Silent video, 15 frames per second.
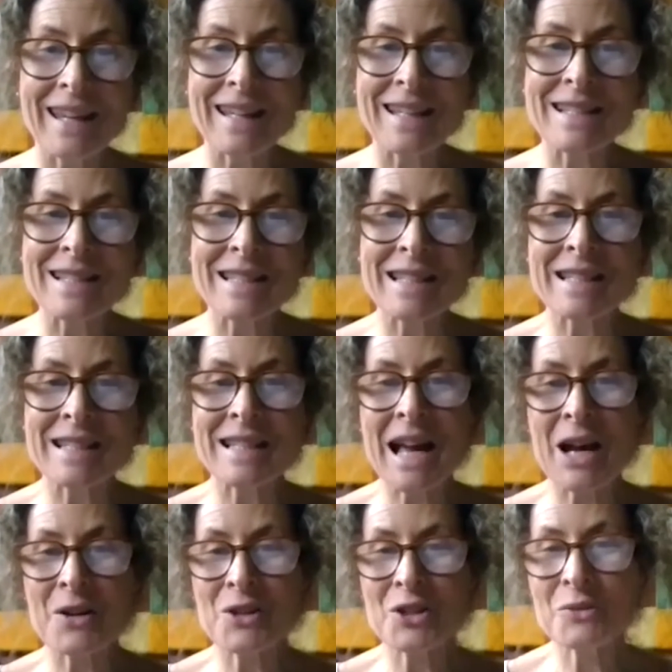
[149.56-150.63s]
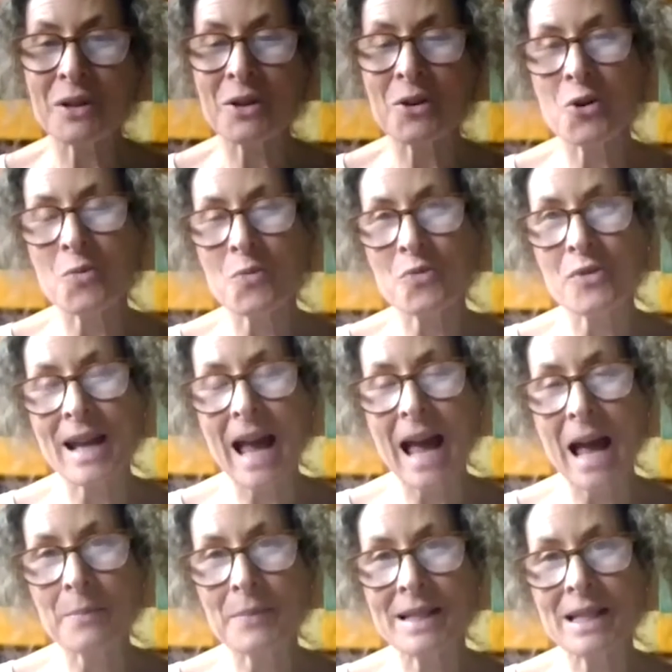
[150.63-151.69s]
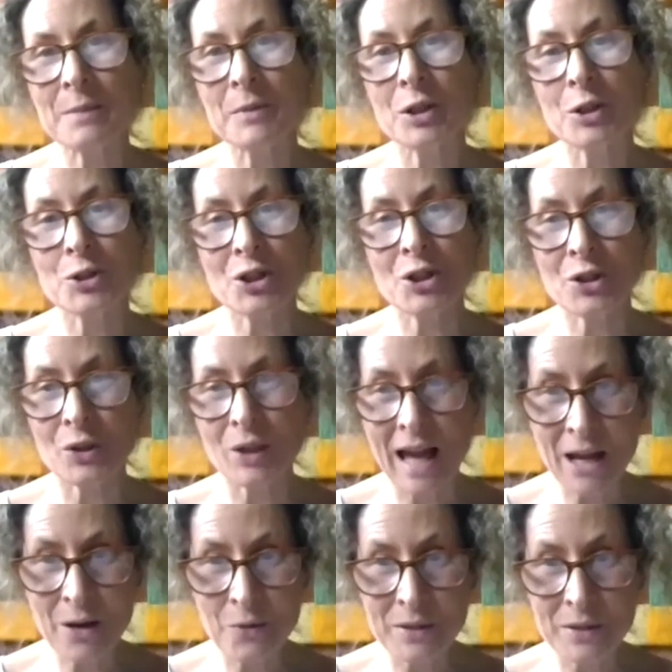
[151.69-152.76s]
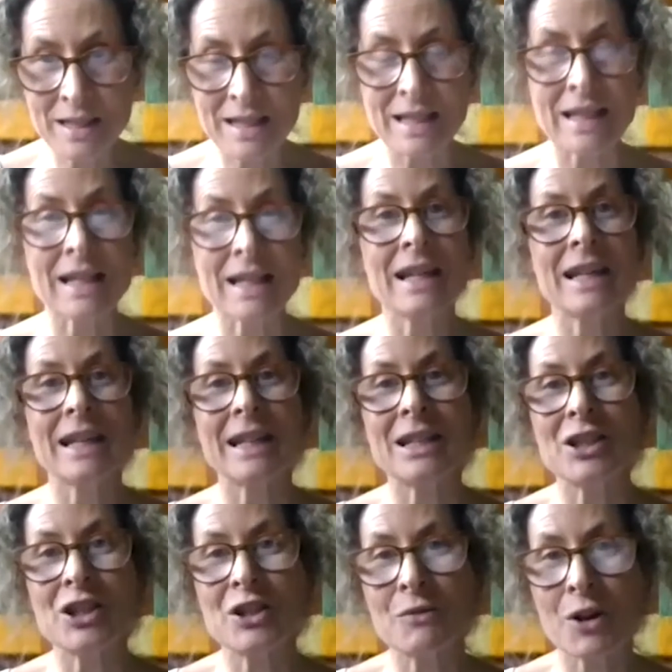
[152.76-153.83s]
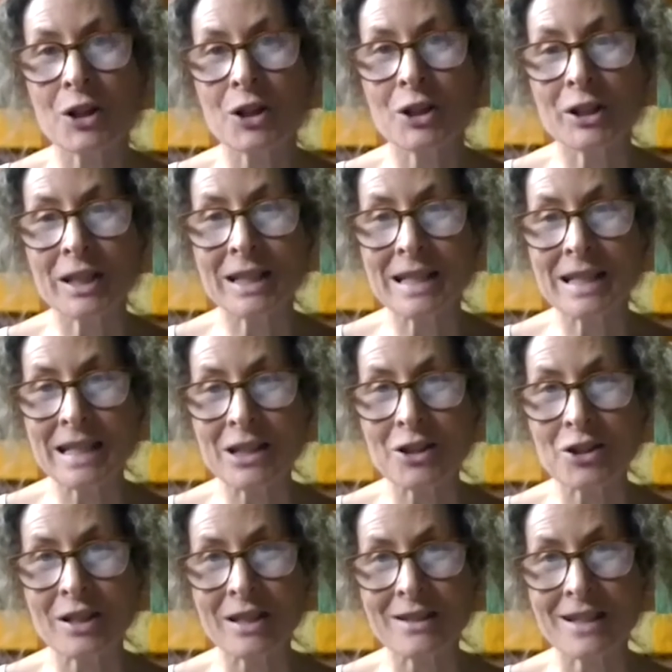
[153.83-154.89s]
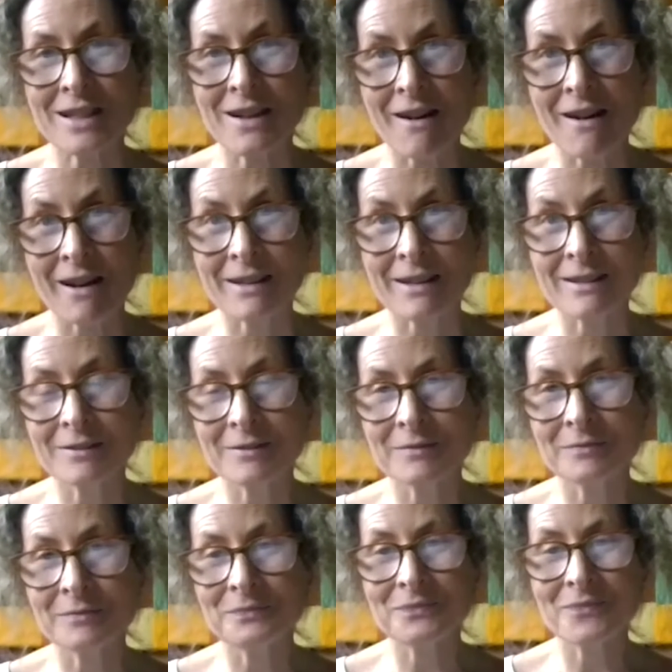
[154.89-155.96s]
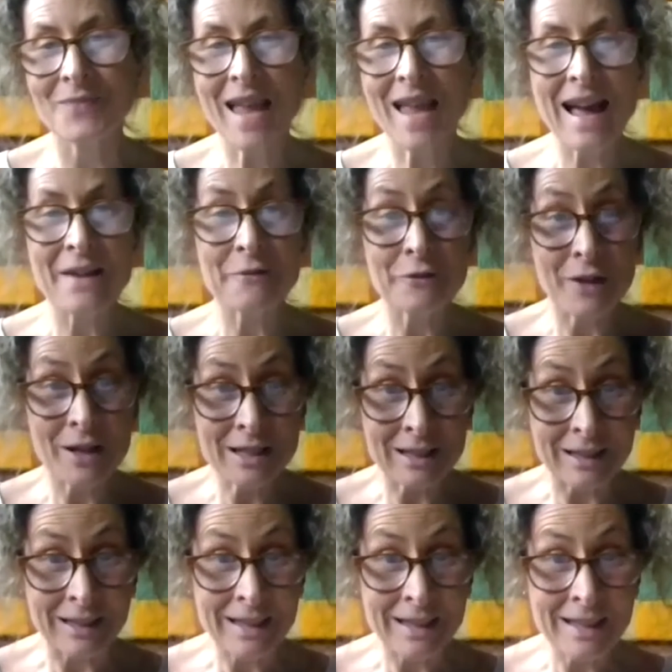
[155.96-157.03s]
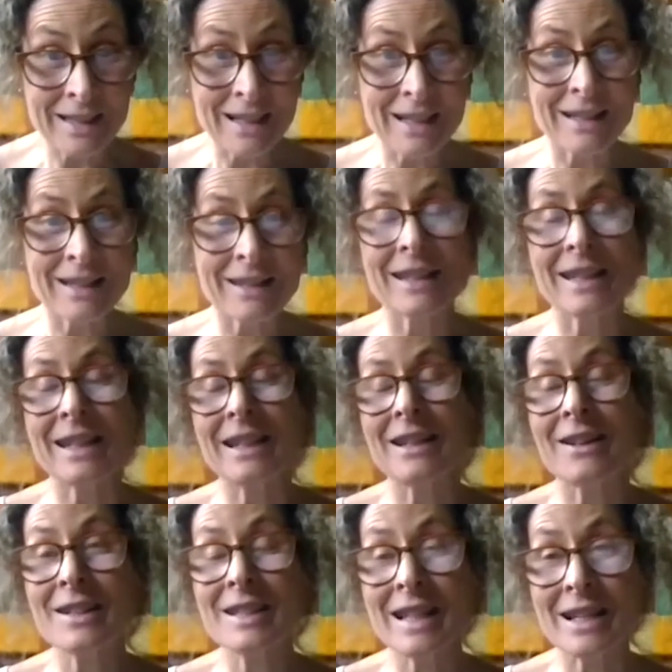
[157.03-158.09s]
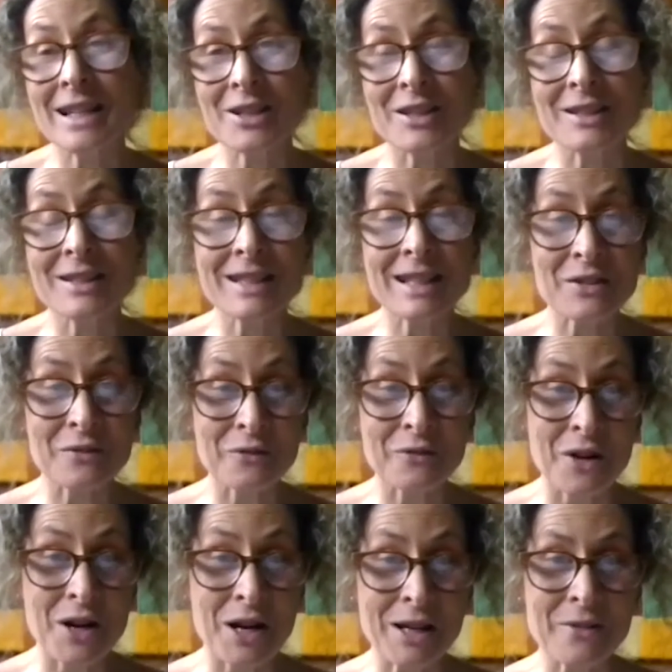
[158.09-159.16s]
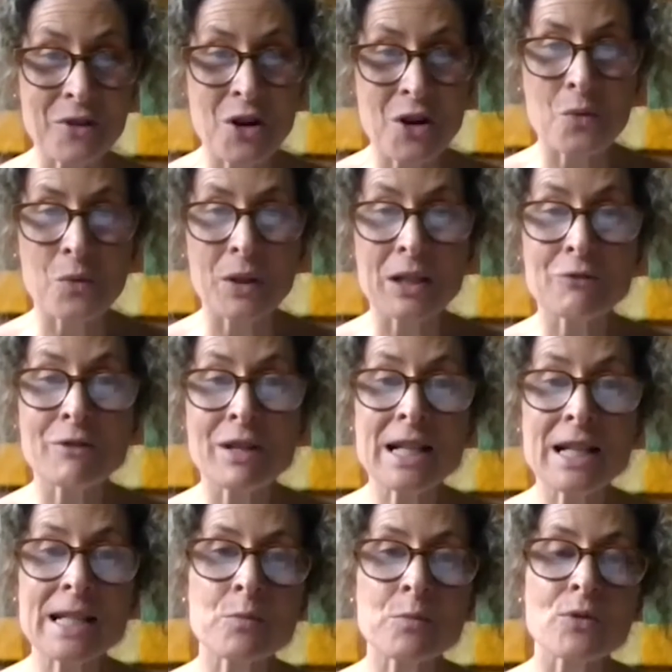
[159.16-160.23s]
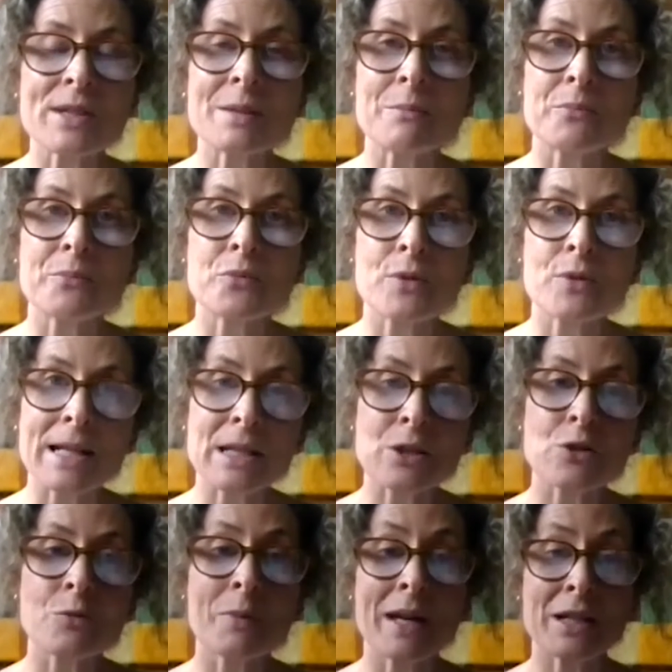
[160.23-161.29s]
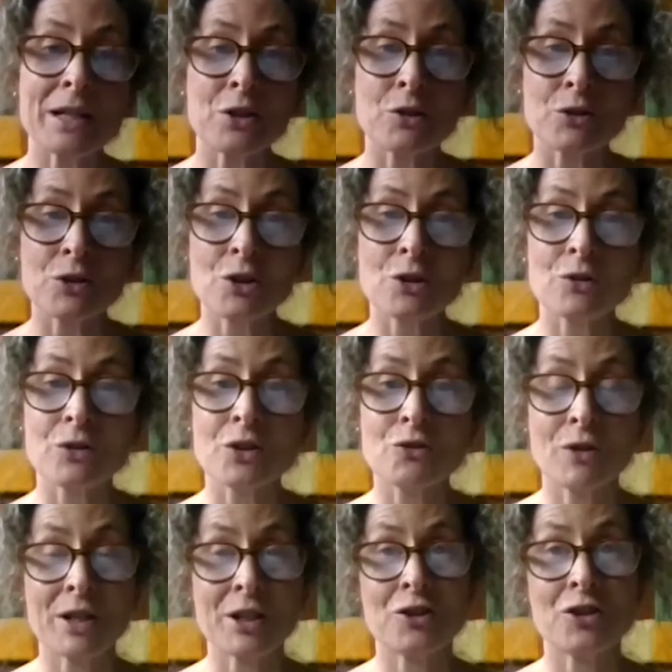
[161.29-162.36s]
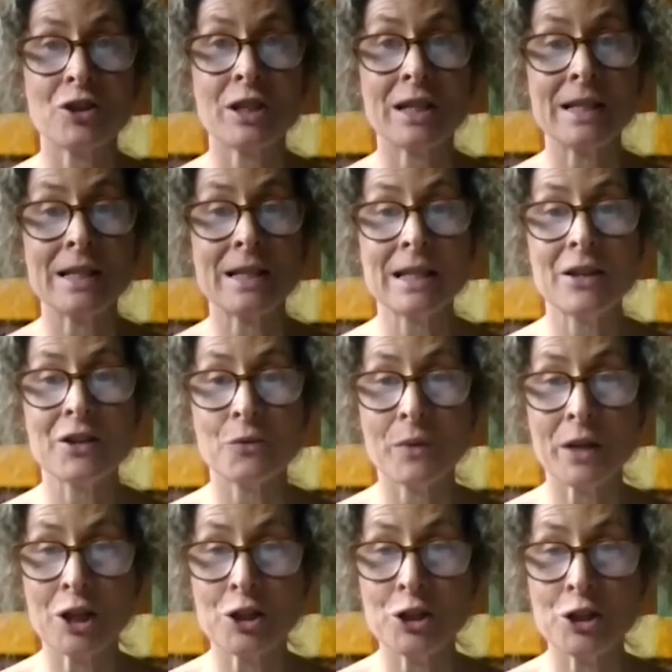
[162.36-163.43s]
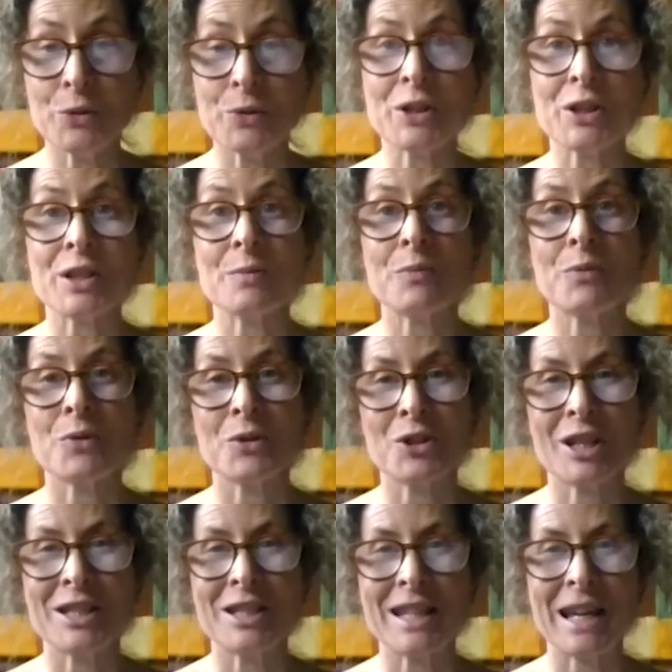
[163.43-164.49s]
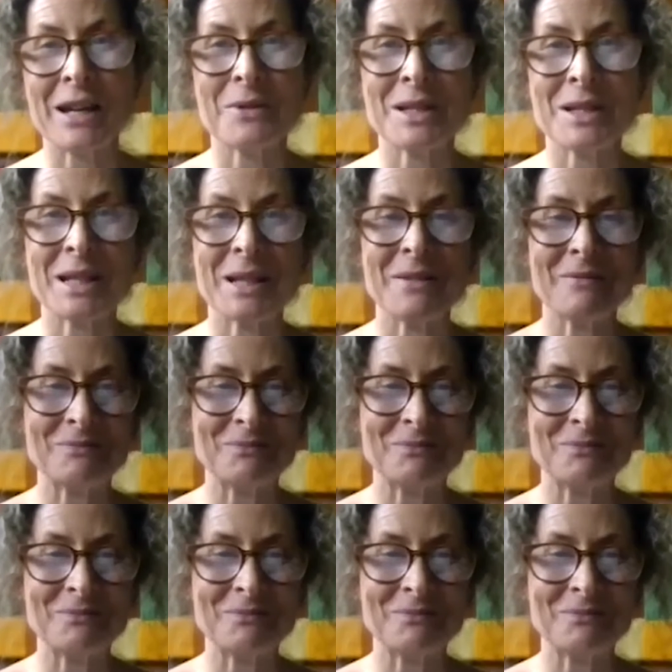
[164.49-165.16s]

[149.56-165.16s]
considers how to incorporate epistemological equity into our learning and teaching design. Finally, the last section, section 5, will really explore some practical pedagogical strategies that we can use to support gender equity.